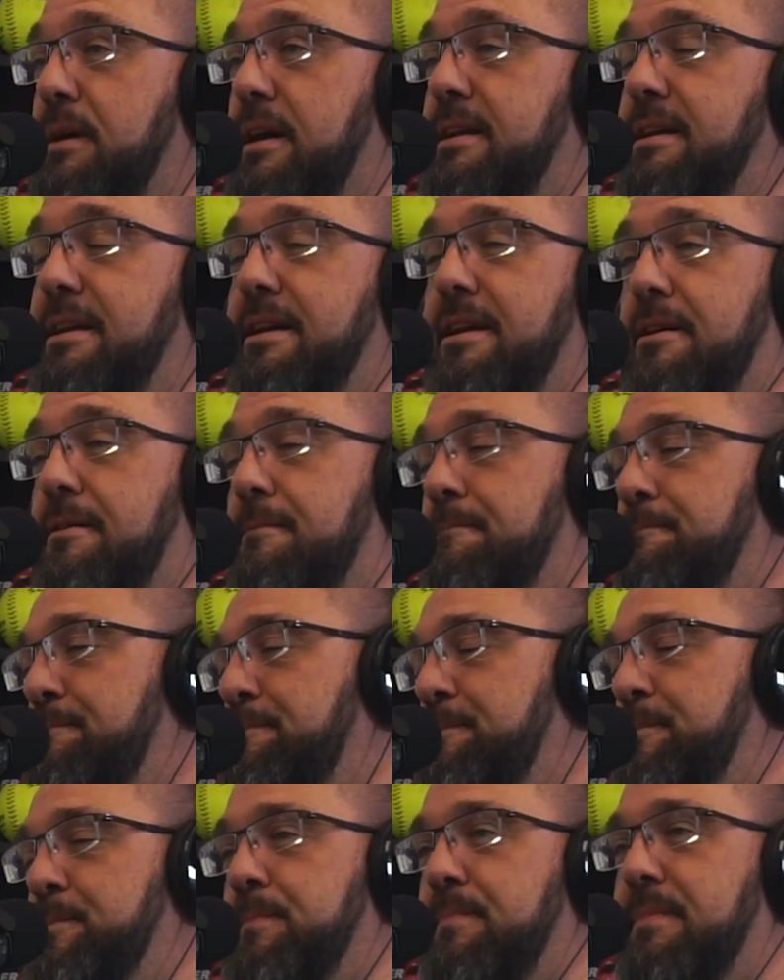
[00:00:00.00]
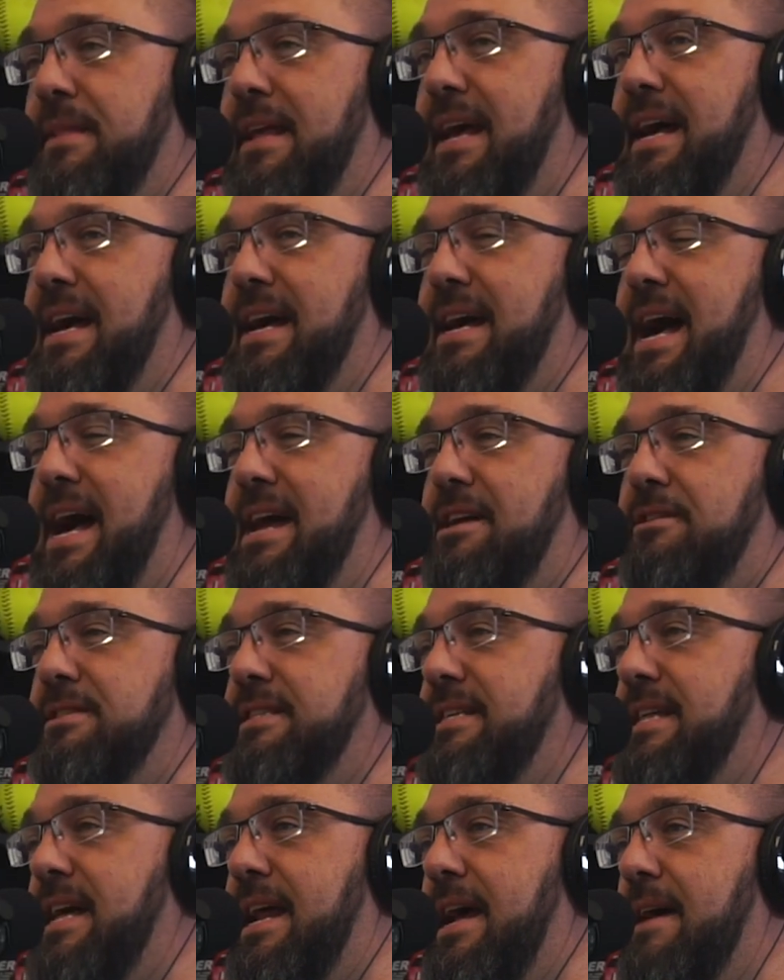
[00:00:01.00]
but you know, I don't
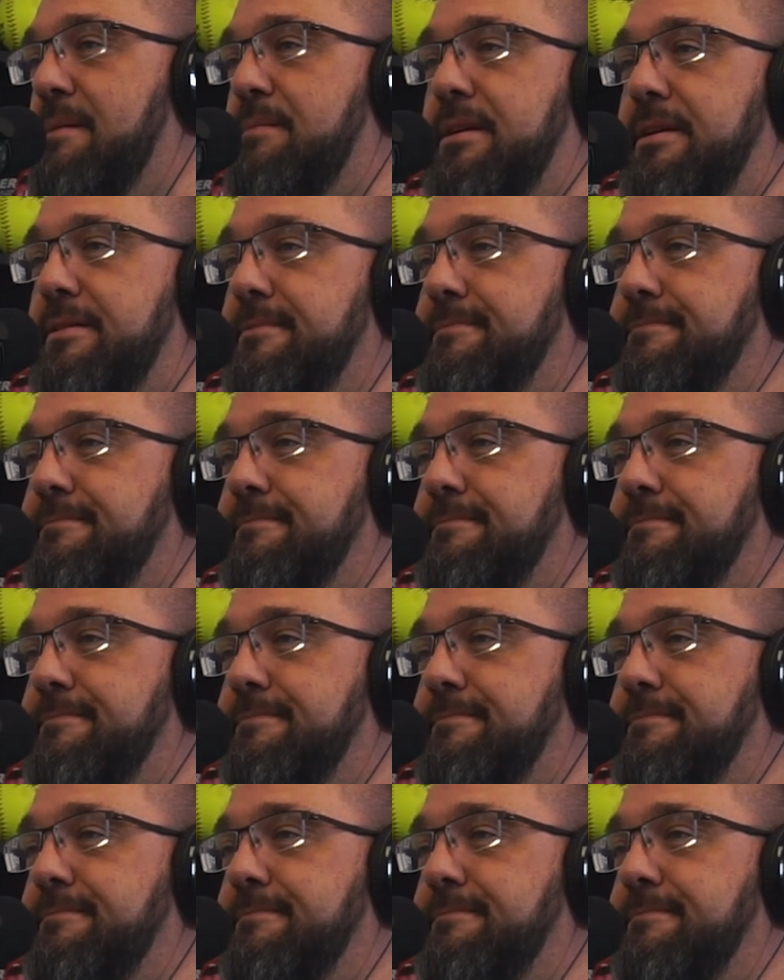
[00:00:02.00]
see that happen.